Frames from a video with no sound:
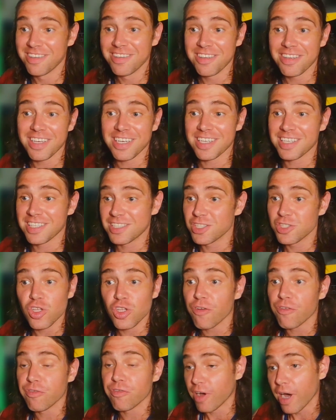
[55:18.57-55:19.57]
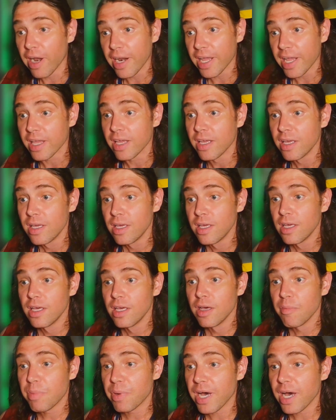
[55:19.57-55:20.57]
Like, it's not funny.
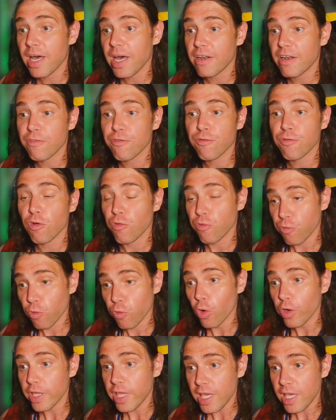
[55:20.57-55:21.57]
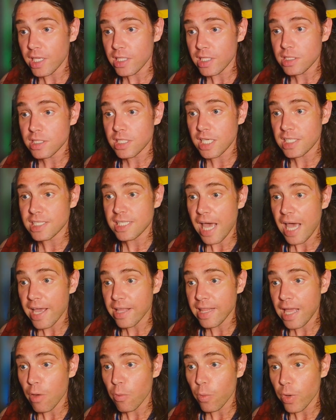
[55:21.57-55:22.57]
But for 4 years, he's
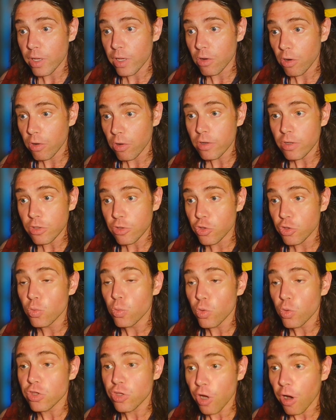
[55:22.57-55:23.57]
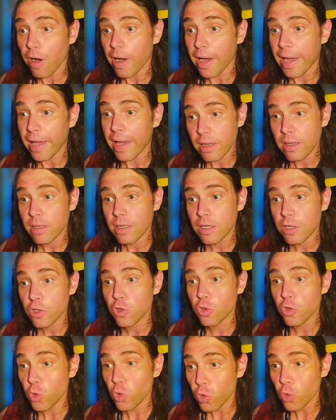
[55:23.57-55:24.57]
saying that went on, you would die.
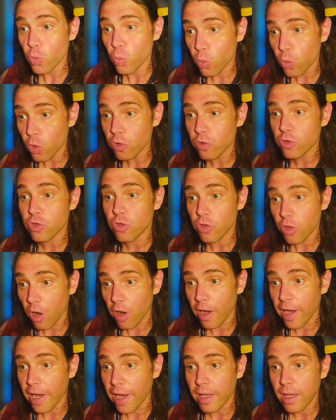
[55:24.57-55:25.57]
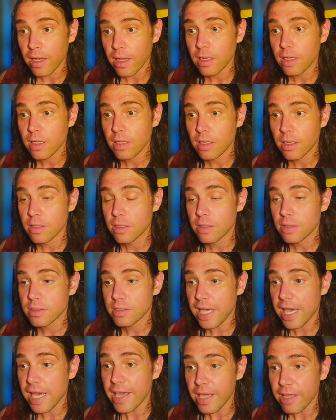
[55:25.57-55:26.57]
You would die.
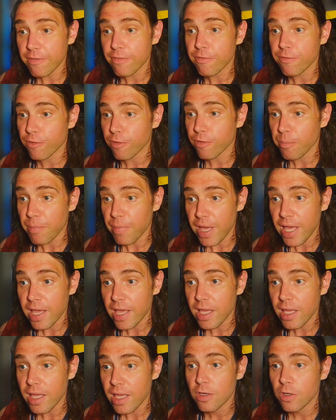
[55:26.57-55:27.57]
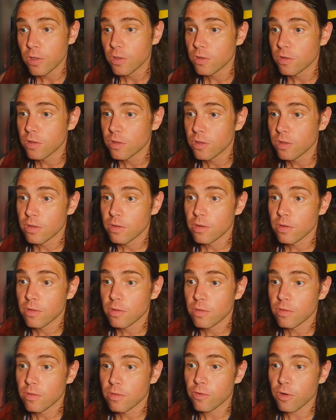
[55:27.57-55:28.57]
Take it from me,
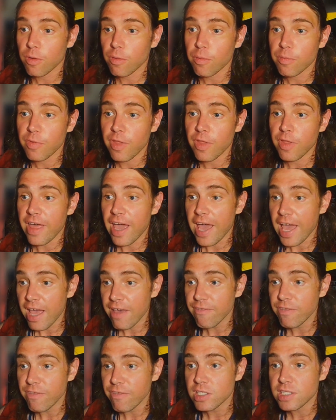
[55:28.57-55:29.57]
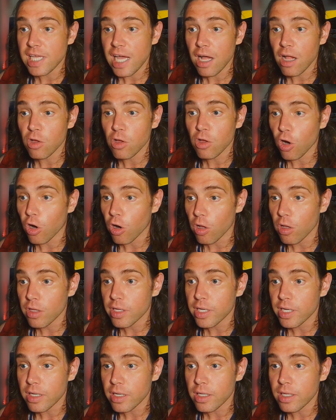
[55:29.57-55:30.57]
from the heaviest
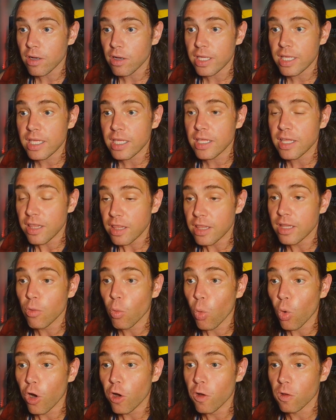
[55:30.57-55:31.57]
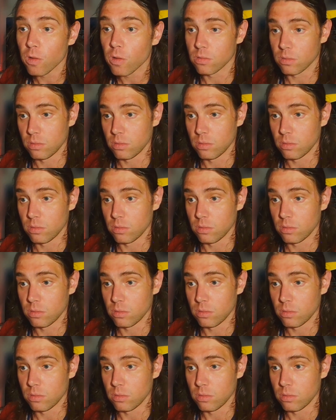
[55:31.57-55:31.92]
alcoholic in the world.